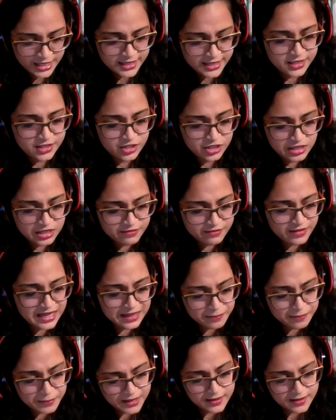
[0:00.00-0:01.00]
The chief
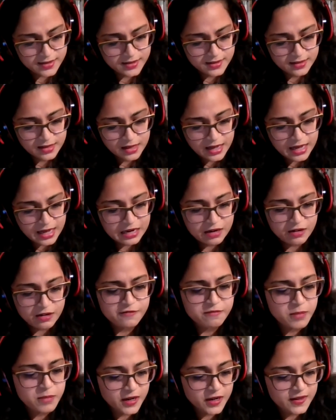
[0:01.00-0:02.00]
ethics are
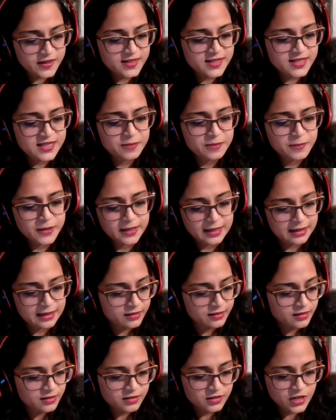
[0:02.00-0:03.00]
of market
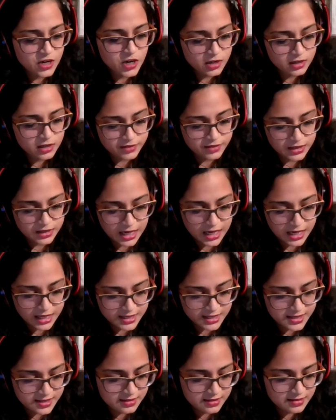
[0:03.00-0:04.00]
spinning, carnival
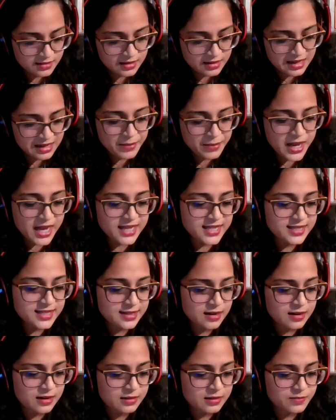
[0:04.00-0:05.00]
eyes,
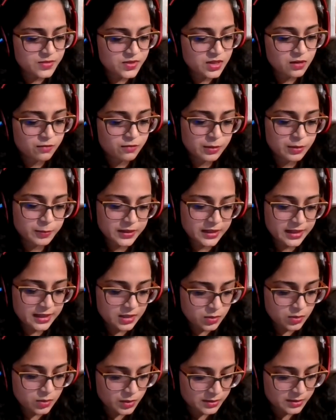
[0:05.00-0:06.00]
pastimes
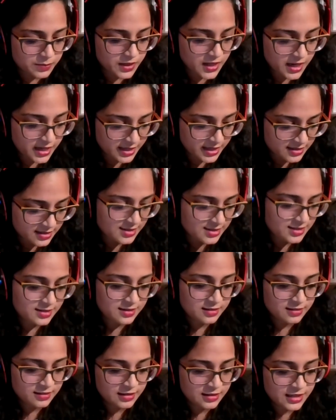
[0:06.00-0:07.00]
replete with blinds.
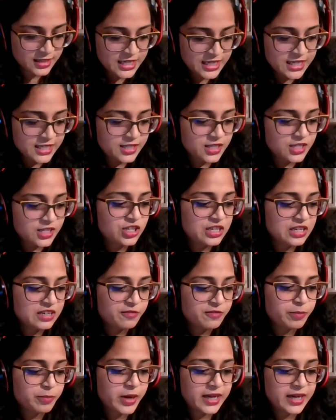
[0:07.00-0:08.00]
The
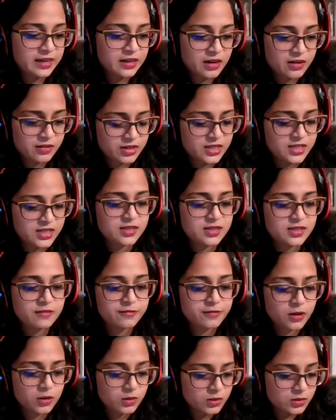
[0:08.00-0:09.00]
chief binaries
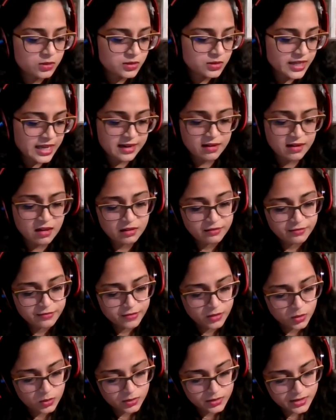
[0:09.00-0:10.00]
fold and
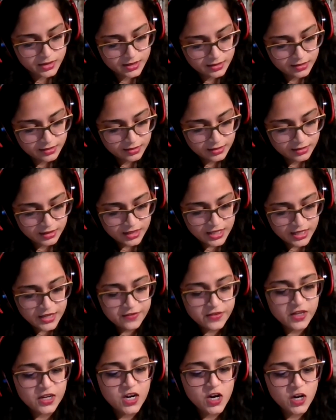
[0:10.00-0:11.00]
unfold.
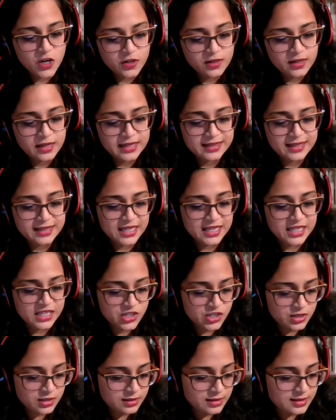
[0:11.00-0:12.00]
The garden in the
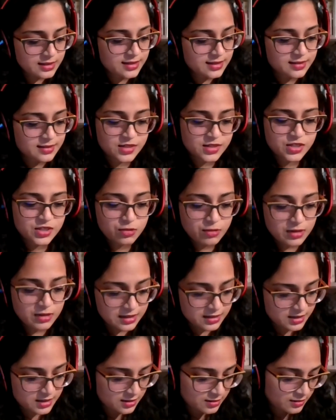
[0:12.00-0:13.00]
kitchen is in the
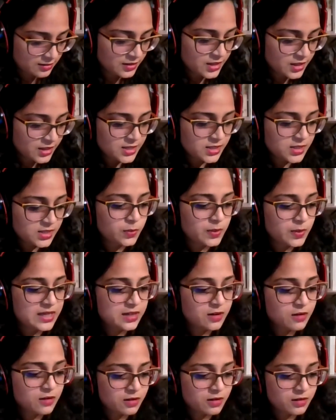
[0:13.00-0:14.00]
street,
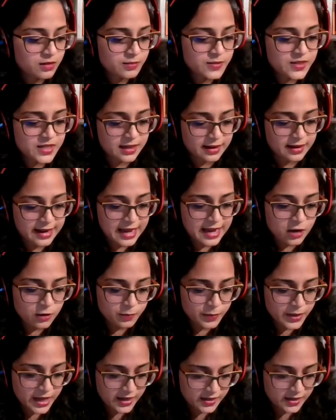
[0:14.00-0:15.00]
sweet herbs and
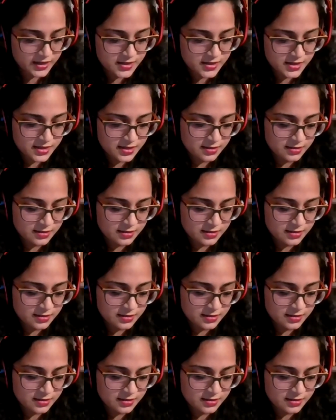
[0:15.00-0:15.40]
cow patties.